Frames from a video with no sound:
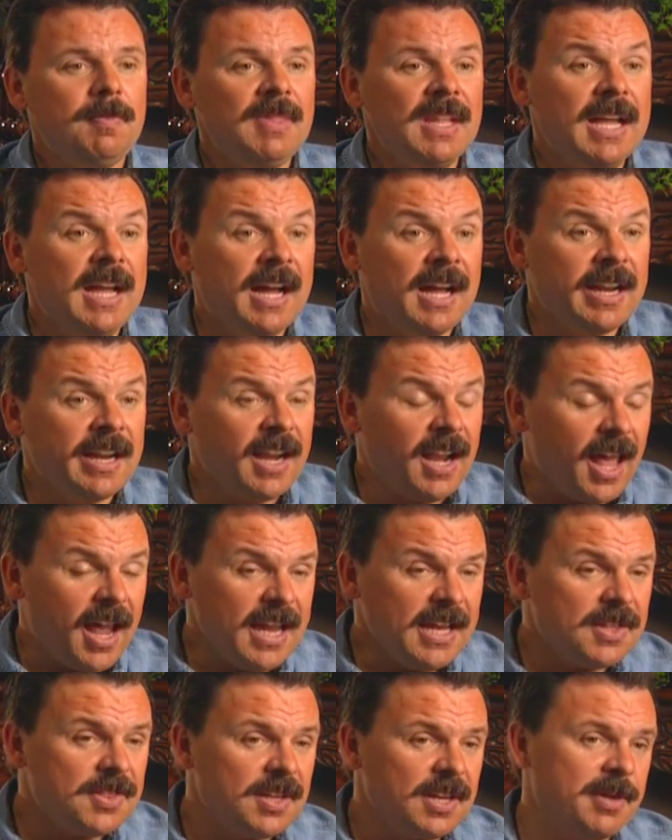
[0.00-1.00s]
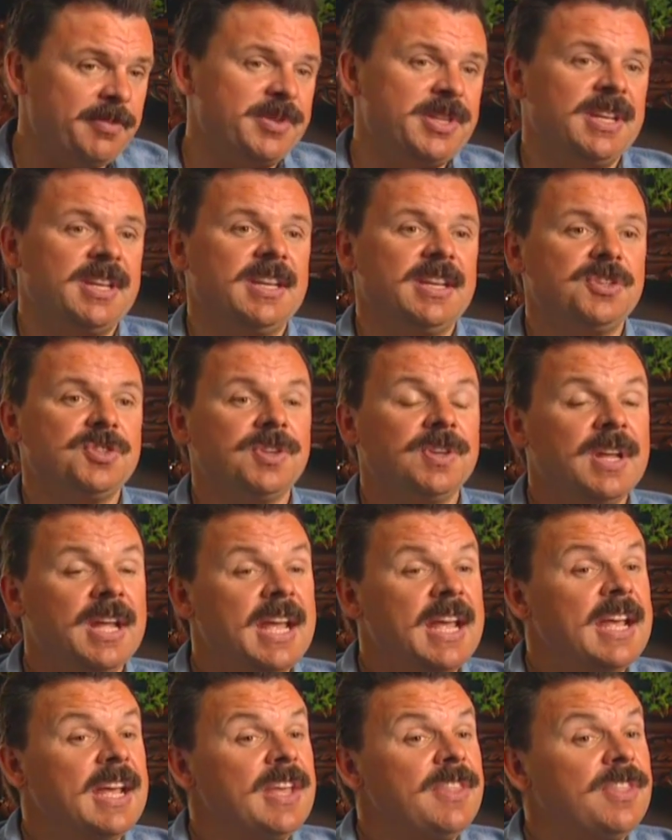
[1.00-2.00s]
unlike the limited edition,
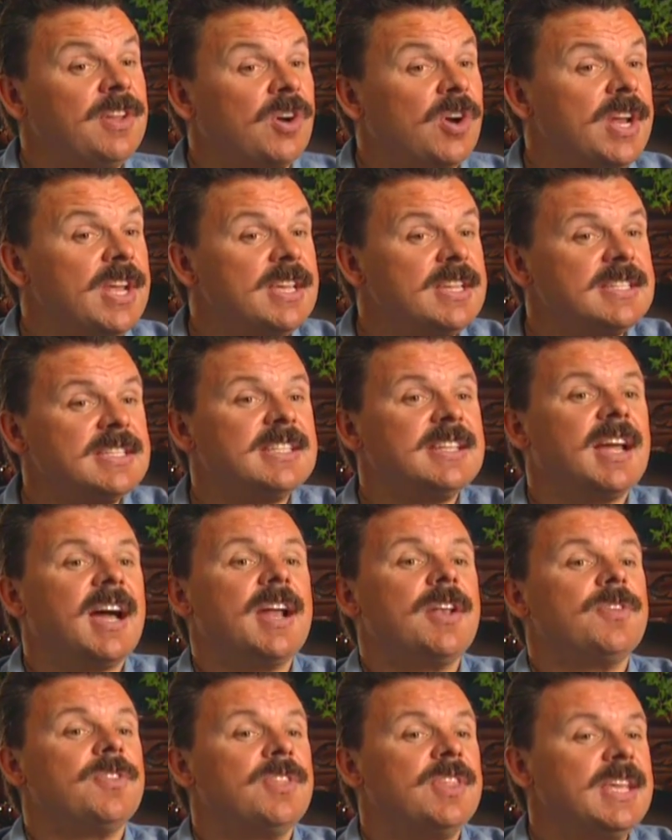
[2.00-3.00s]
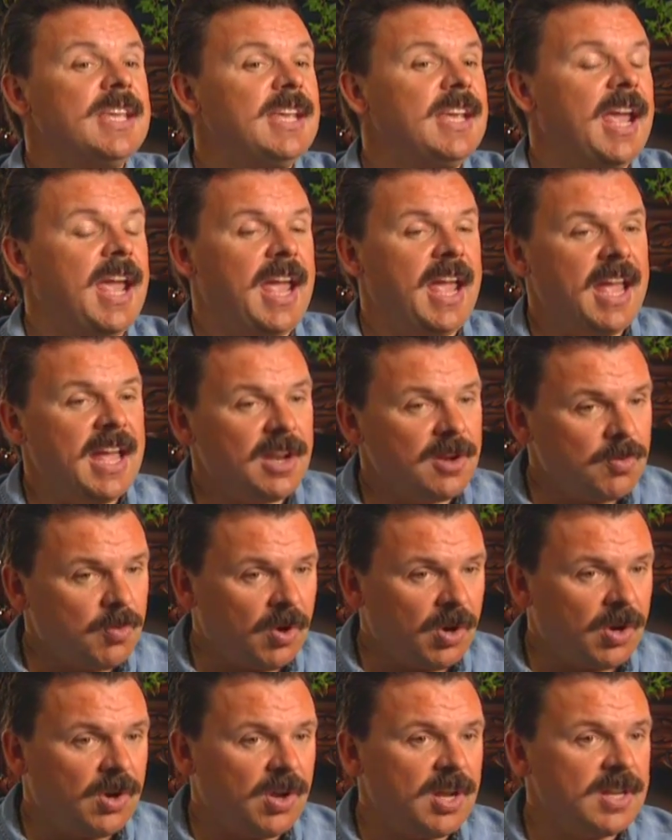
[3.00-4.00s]
there is not the
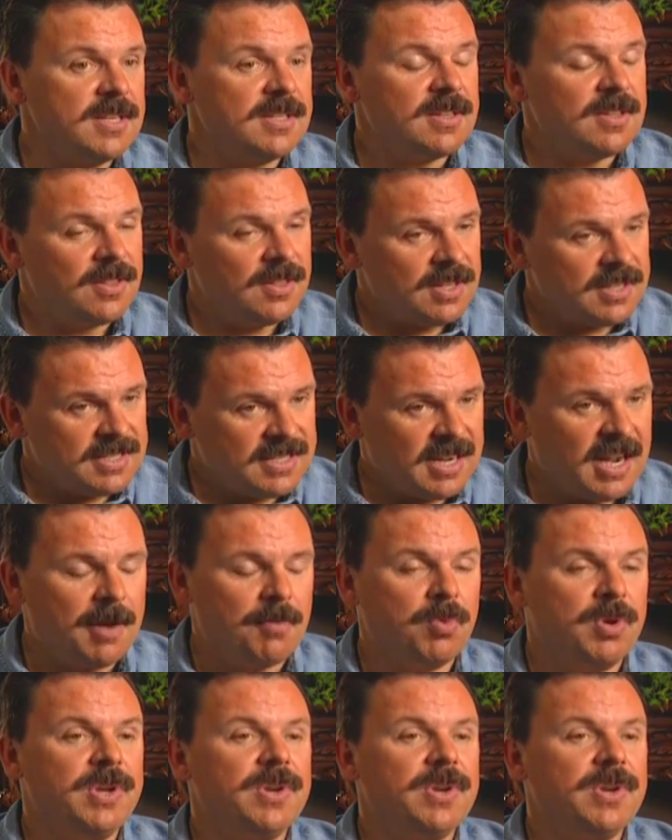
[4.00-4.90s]
handwork on the top.